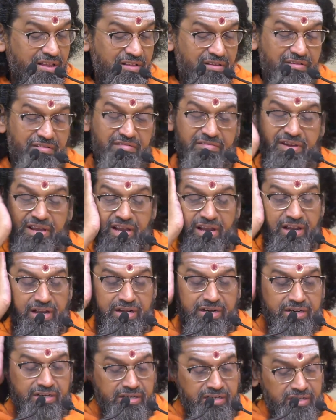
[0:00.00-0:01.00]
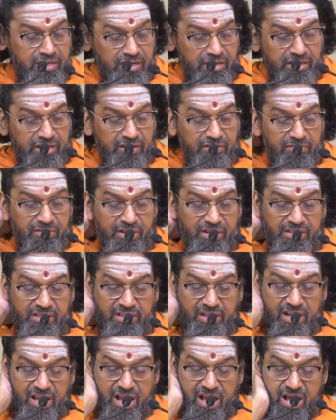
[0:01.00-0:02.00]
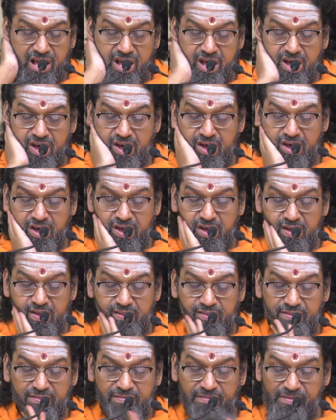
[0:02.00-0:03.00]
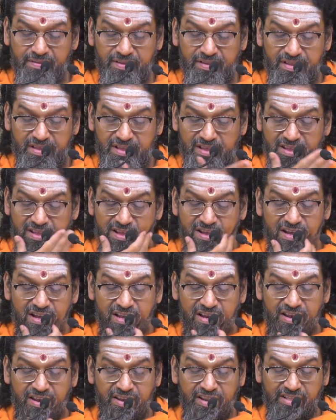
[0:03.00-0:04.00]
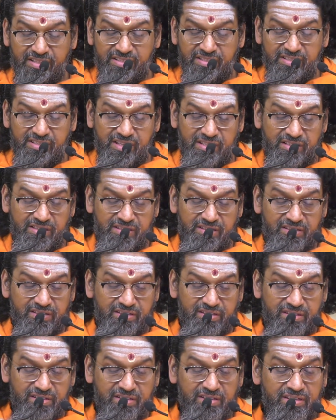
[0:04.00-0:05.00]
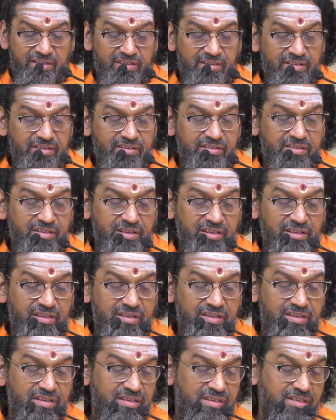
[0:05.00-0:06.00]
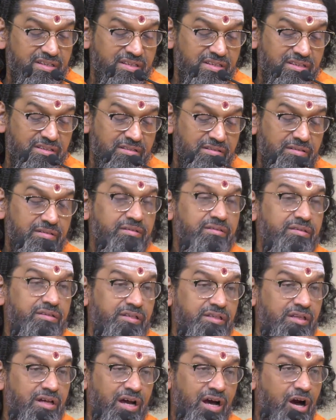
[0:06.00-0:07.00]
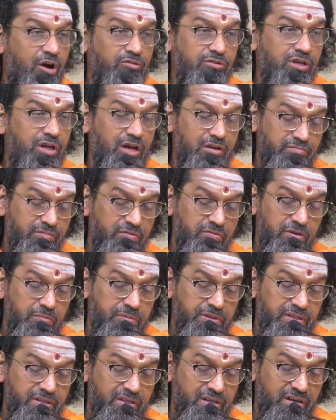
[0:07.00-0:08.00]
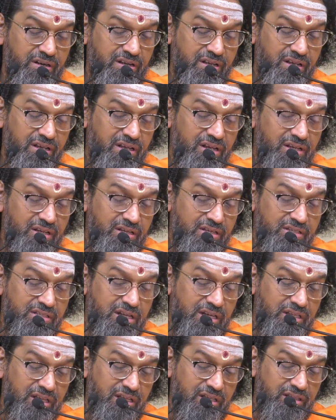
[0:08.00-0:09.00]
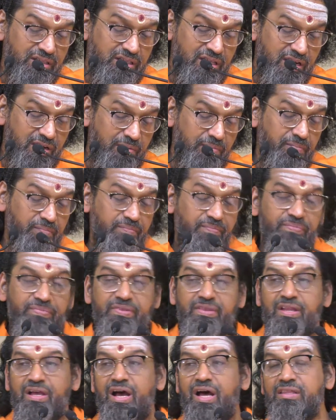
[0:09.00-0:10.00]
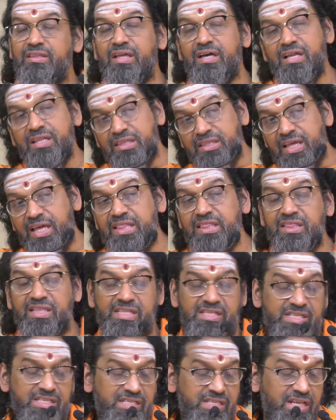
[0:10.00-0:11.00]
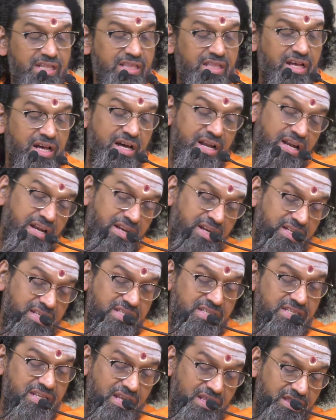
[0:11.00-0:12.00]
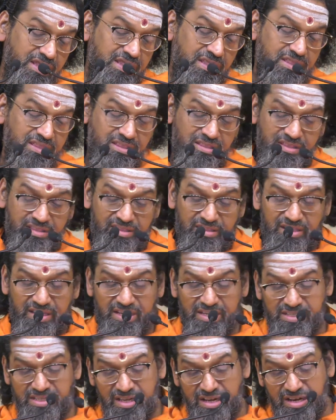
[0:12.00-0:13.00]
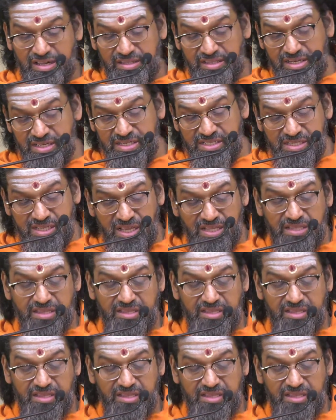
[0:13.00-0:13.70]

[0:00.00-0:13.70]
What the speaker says: Vailakshanya varjanat. Anyat sat. See how the anvay will be there. Sadantaram. Other than this sat, anyat sat, there is another sat.